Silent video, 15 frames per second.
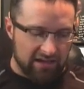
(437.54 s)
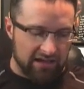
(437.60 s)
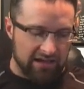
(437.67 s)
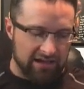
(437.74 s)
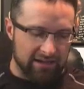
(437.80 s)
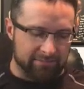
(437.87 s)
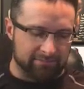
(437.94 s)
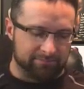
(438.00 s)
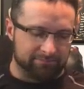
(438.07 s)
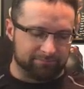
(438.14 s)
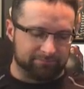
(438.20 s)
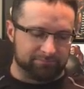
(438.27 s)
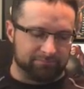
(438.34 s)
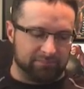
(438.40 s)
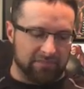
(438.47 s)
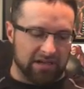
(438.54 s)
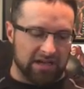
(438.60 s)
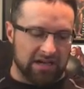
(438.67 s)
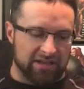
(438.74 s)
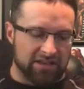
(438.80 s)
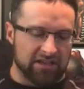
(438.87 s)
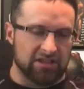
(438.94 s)

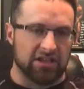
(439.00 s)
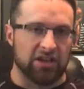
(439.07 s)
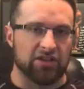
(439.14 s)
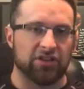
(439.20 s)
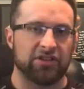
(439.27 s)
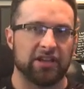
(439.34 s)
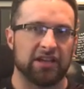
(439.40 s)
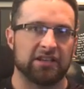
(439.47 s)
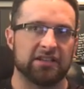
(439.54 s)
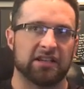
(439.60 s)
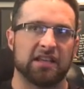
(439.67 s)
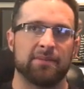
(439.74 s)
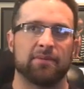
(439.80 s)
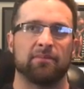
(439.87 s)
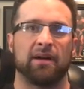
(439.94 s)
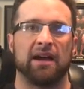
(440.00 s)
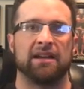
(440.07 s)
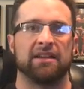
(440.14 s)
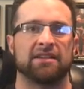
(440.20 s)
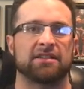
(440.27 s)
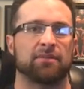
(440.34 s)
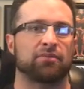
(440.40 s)
I think the other thing to keep in
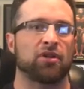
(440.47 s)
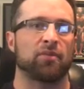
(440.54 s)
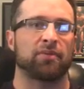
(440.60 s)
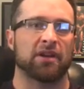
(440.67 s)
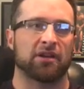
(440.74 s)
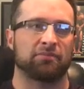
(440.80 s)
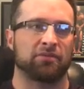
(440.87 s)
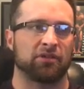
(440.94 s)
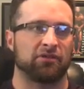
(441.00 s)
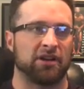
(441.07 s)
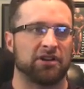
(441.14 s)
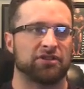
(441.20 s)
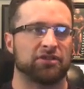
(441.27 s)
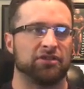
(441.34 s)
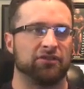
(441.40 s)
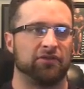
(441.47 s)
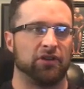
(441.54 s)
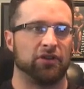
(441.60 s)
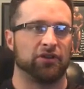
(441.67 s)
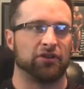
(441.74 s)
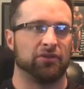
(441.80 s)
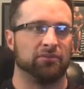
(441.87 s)
mind is appropriate progression of
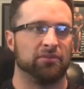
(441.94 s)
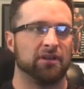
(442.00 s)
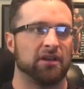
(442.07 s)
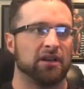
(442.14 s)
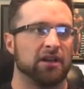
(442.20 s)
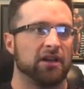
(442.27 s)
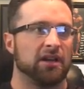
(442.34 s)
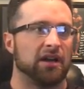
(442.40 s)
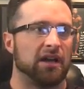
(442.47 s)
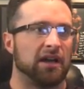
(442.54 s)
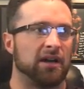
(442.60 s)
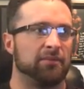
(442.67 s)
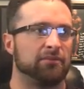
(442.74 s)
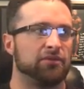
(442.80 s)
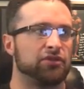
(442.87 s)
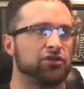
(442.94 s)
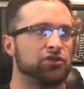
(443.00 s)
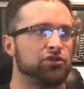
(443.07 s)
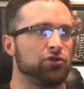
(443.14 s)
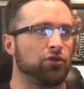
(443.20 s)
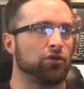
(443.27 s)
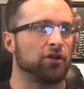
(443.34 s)
volume.
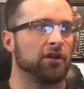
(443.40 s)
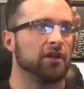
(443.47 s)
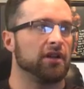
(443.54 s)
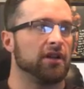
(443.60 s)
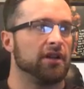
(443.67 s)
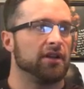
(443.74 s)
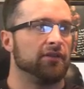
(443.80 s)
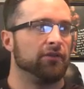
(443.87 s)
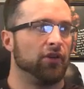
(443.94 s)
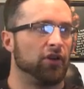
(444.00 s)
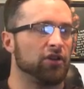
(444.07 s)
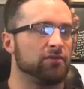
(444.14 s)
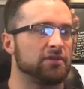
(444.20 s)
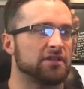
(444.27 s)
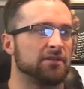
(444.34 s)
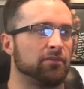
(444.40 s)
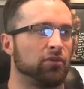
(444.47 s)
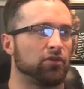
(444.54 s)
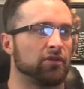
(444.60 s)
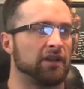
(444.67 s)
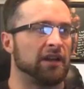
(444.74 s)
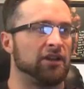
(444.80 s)
Sure, volume is
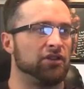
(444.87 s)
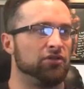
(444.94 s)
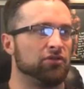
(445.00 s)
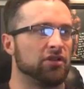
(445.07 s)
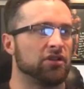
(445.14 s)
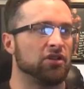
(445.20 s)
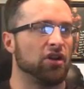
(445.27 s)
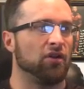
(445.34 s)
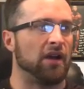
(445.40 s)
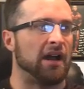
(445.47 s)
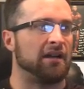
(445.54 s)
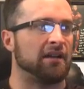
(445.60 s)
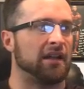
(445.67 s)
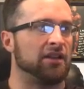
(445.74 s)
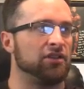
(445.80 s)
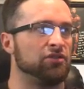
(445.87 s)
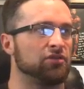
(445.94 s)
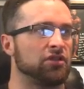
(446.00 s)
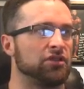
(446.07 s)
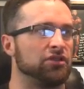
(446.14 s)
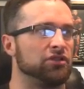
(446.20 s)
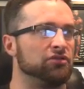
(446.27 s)
important, and you could go out and you
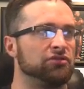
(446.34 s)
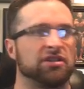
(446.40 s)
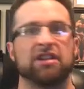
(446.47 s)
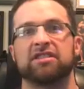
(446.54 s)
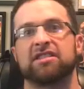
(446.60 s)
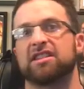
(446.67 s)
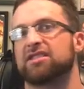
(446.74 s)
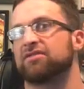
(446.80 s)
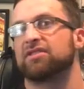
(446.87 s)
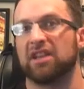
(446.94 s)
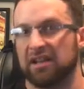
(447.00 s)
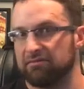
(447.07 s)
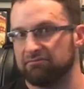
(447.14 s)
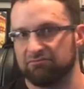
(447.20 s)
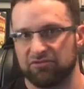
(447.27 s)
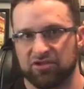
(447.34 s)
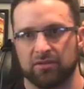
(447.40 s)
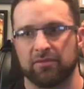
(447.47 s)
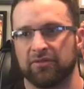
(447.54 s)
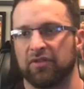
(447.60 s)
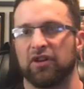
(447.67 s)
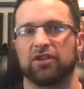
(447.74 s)
could do 10 sets of 10
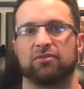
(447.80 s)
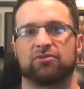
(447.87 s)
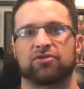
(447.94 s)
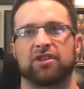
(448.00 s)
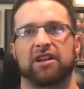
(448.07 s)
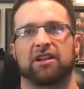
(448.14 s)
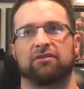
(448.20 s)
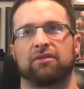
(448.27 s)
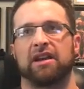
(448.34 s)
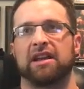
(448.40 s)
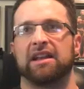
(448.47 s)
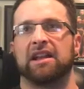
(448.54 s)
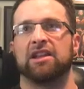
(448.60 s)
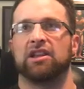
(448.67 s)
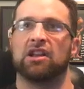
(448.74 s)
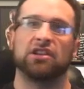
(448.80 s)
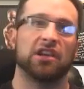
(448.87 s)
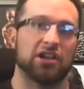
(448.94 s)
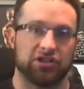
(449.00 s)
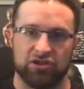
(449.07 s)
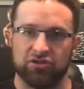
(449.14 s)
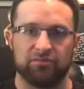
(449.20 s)
during volume training, right? And
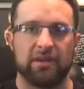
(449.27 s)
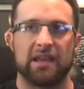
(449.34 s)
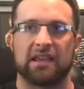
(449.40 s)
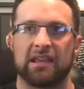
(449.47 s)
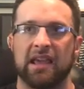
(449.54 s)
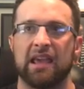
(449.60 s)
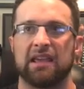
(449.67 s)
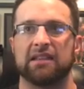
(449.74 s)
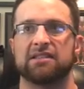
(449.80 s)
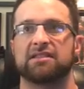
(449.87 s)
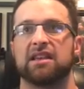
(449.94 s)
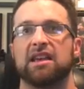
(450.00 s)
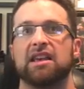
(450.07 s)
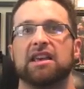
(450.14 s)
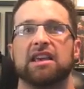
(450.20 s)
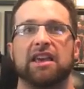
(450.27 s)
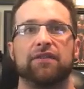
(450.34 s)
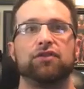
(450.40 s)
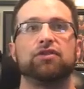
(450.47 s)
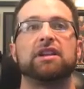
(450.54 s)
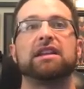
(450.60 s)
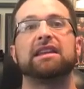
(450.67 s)
yes, you'd make gains
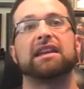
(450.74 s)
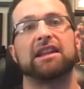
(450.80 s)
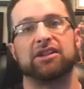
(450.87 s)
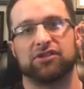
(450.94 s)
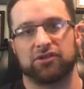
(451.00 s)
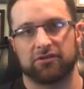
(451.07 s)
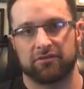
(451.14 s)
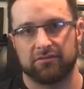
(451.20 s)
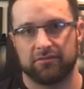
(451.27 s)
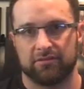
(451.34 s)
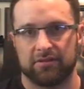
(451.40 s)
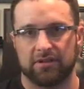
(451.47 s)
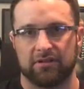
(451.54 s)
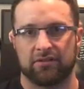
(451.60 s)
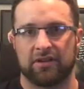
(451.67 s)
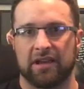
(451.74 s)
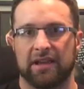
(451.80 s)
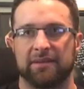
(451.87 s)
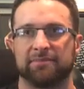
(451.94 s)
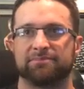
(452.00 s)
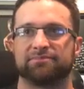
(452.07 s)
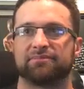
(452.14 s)
if you didn't get injured,
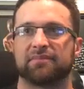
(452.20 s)
okay?